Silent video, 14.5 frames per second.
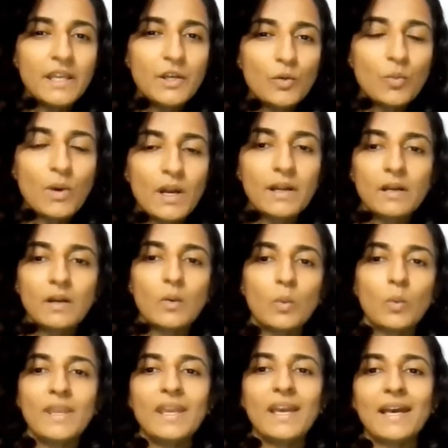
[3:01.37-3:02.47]
into 1.
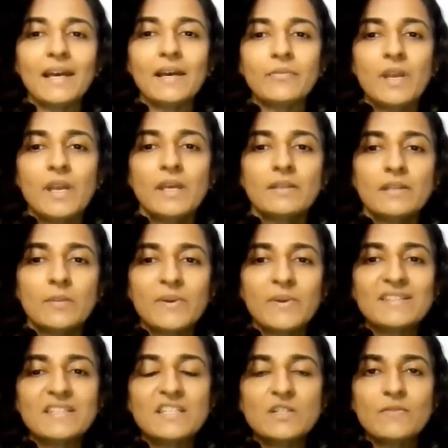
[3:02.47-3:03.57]
We have the
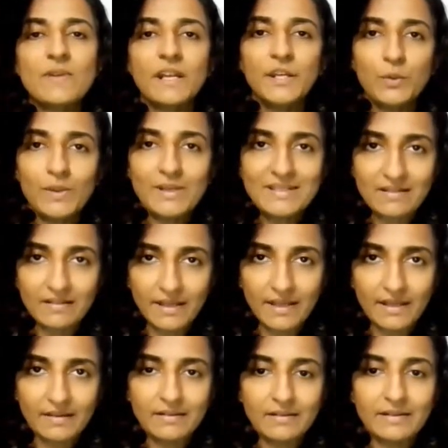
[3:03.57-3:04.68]
present value as
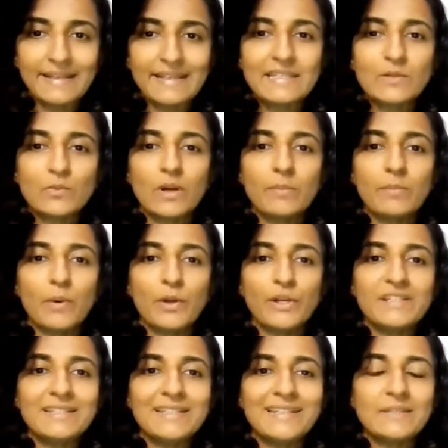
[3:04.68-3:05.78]
again negative
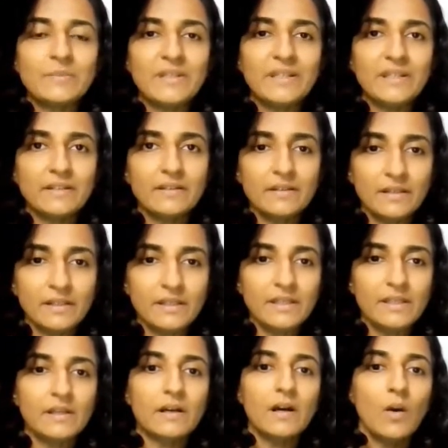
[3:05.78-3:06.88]
1.8 million. In
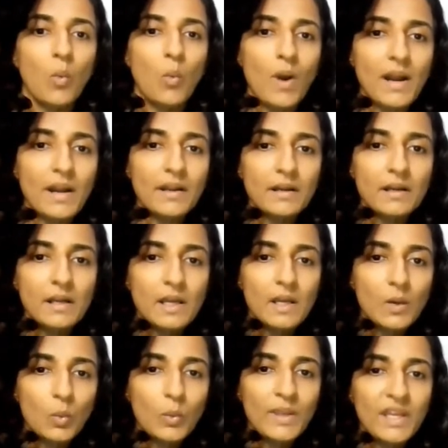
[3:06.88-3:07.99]
year 1,
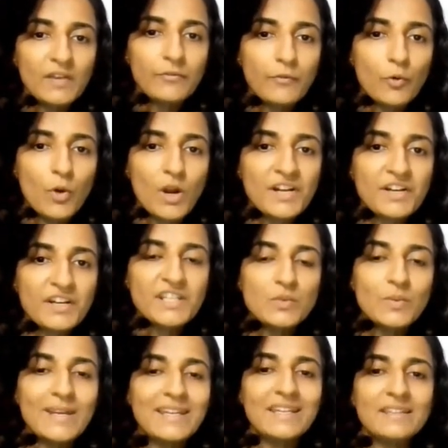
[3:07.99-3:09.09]
we have
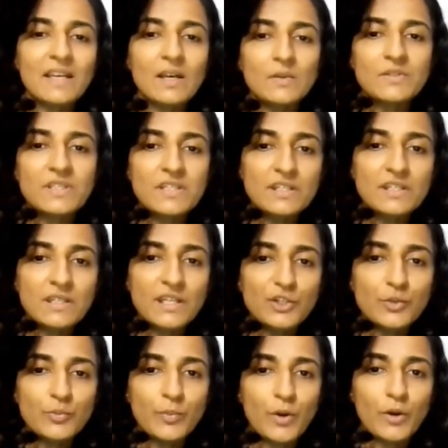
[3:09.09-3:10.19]
420,000
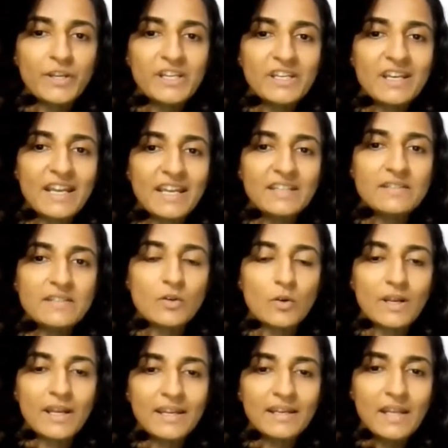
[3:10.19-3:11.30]
into
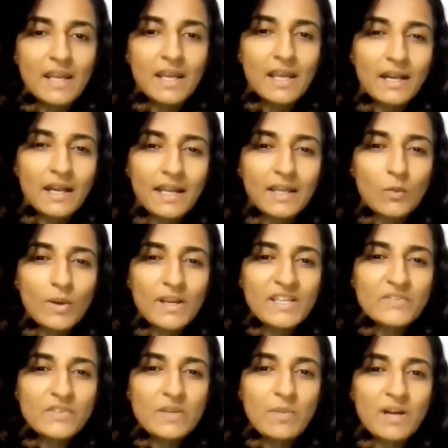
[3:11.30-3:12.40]
0.909. Likewise,
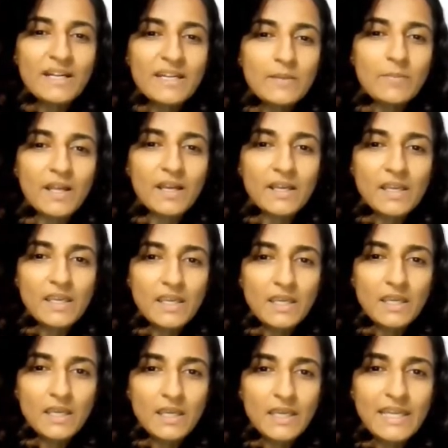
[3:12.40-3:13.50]
we multiply
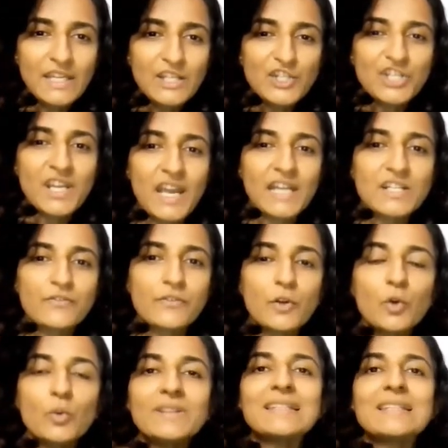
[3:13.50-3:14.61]
each cash
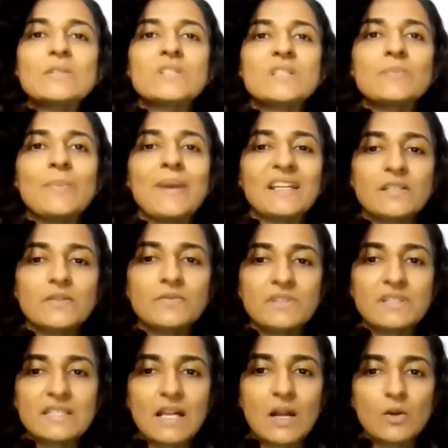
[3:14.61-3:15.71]
flow with its respective
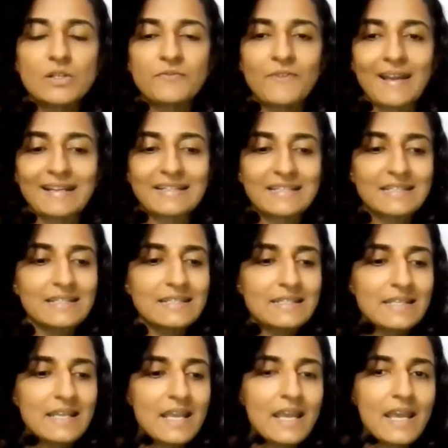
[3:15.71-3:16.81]
discount
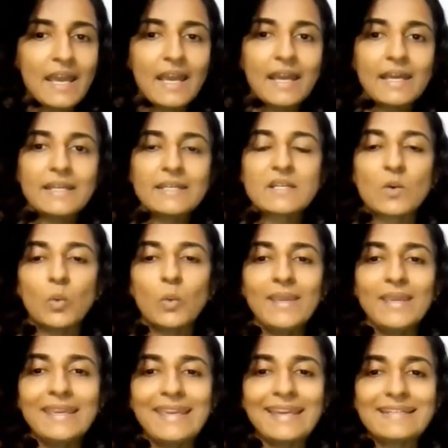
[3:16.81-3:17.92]
factors and
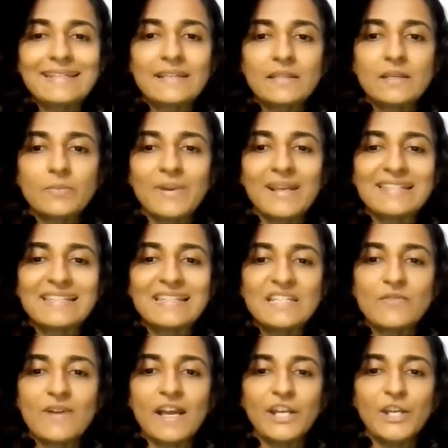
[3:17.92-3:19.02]
we get the present
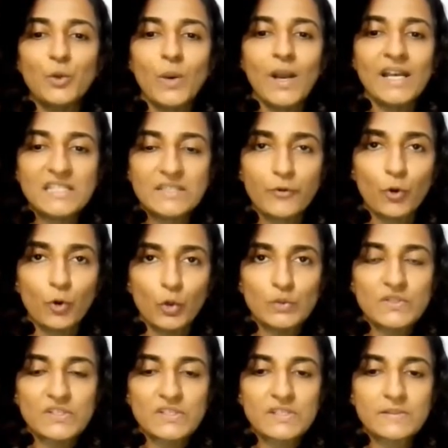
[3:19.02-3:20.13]
value as
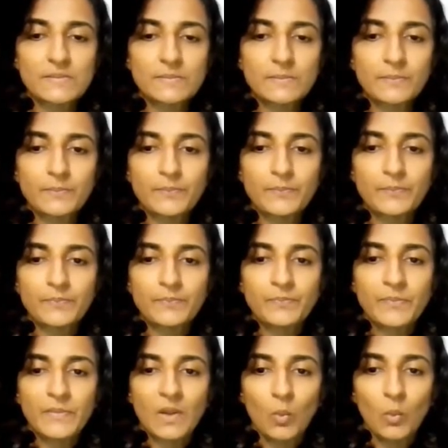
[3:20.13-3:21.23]
follows.
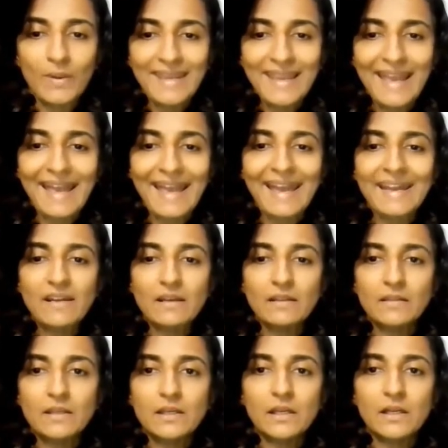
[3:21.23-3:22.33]
We add
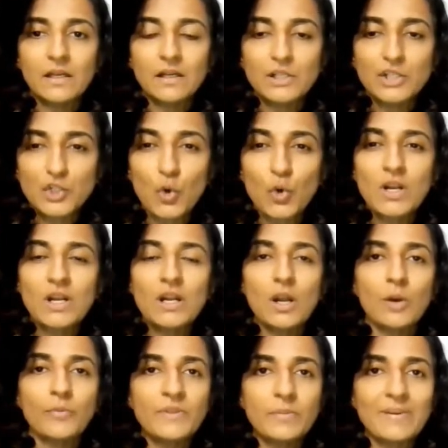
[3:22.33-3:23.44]
the total
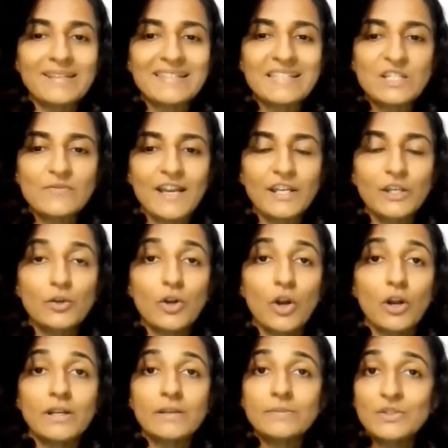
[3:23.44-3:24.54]
of the present value
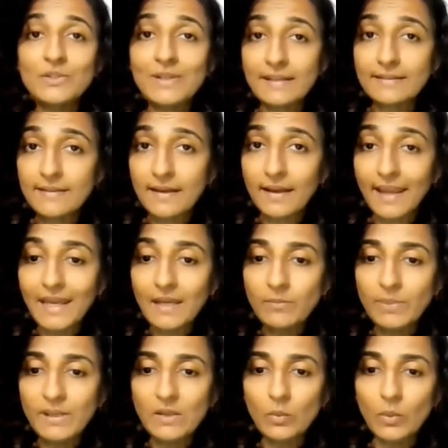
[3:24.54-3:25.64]
column to get the
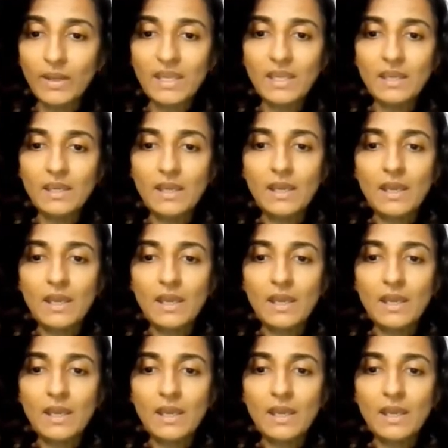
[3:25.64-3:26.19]
NPV